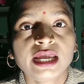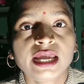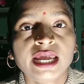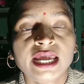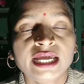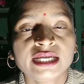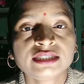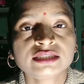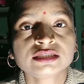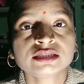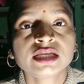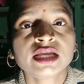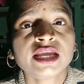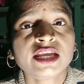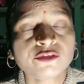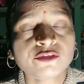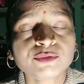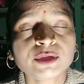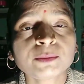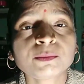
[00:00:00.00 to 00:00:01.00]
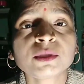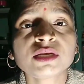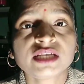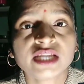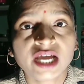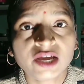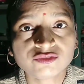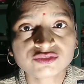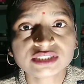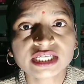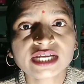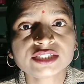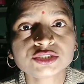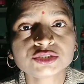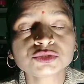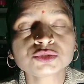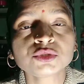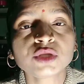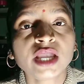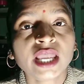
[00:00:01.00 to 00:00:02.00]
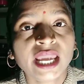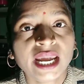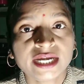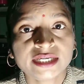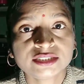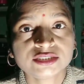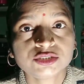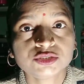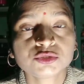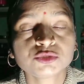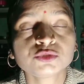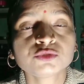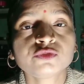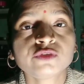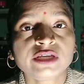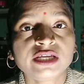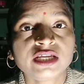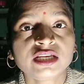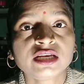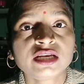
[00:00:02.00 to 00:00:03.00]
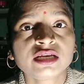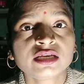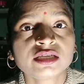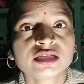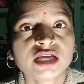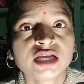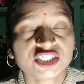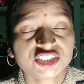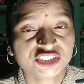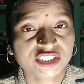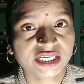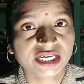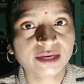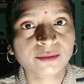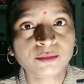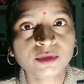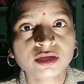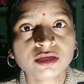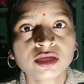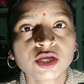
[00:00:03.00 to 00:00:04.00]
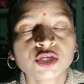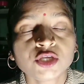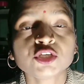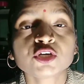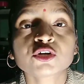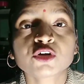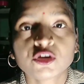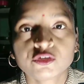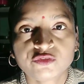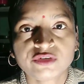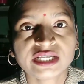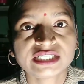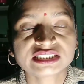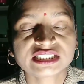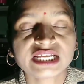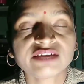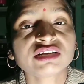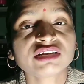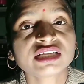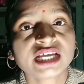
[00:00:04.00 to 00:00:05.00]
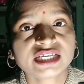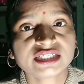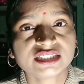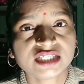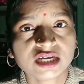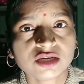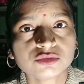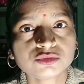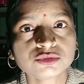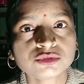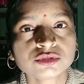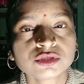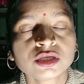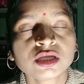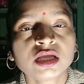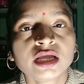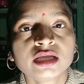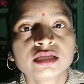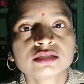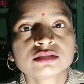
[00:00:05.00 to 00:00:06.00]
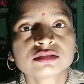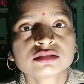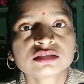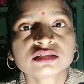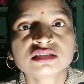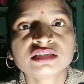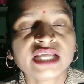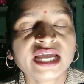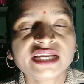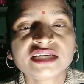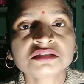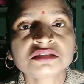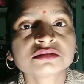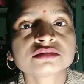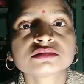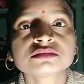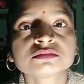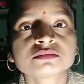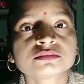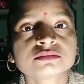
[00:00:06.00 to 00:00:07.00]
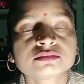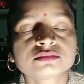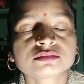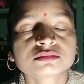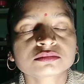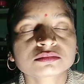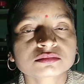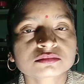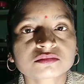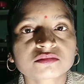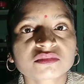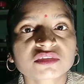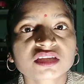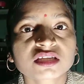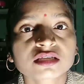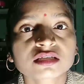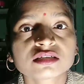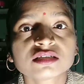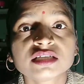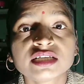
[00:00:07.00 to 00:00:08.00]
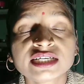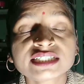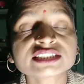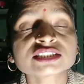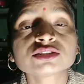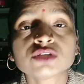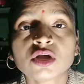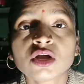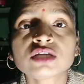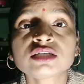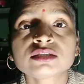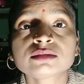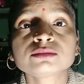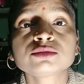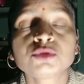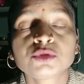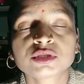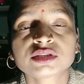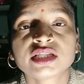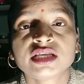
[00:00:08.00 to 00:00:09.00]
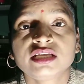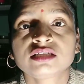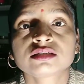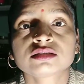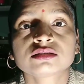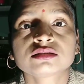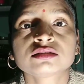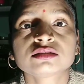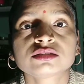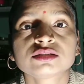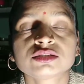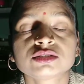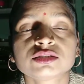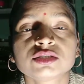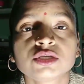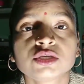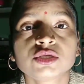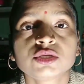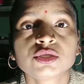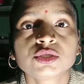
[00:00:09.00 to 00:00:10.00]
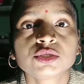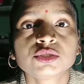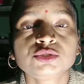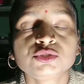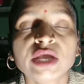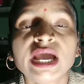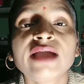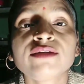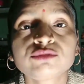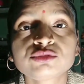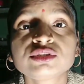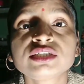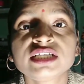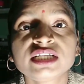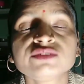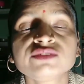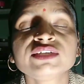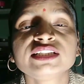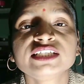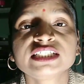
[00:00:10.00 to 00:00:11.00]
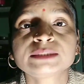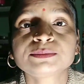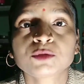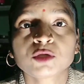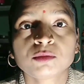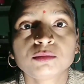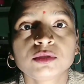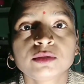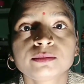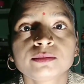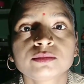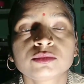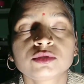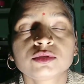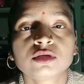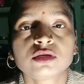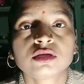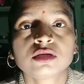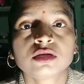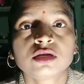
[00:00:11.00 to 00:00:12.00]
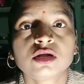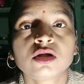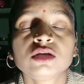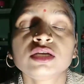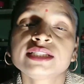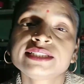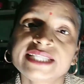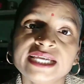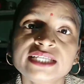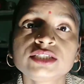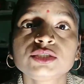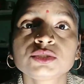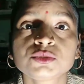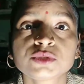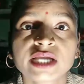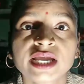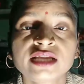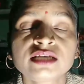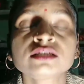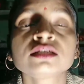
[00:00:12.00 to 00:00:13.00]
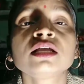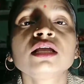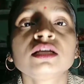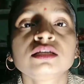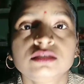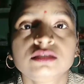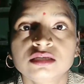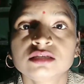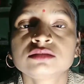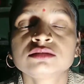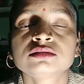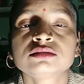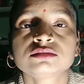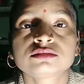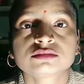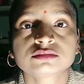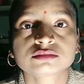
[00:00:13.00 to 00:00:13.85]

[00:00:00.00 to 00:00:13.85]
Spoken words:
And if people laughs at you and you feel ashamed, your confidence level get down, then it's not a good thing. You have to deal with this problem. Only then you can learn.